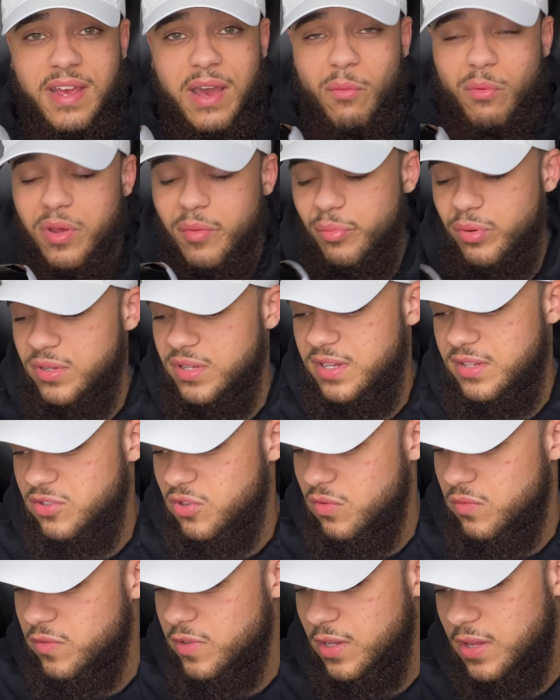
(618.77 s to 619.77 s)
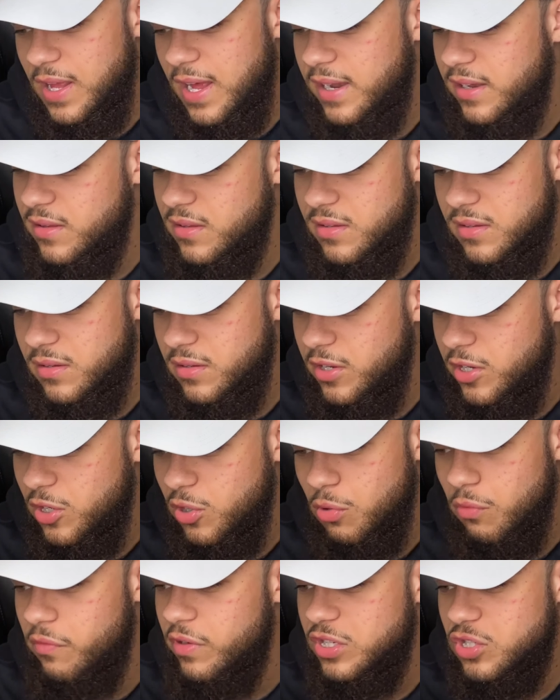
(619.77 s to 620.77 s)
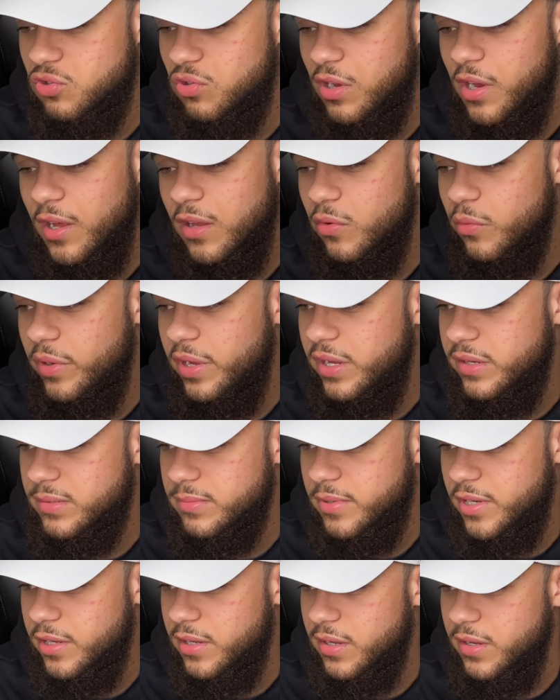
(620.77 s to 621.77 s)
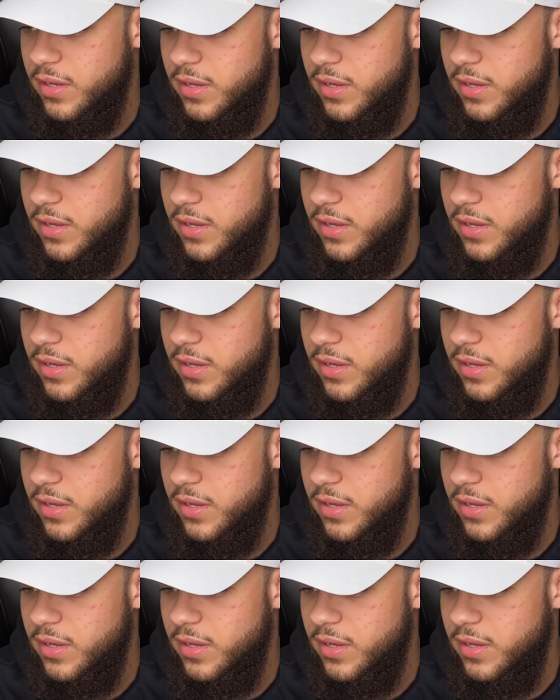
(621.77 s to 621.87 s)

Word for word: I wouldn't put these over a lot of the, you know, original colorways, but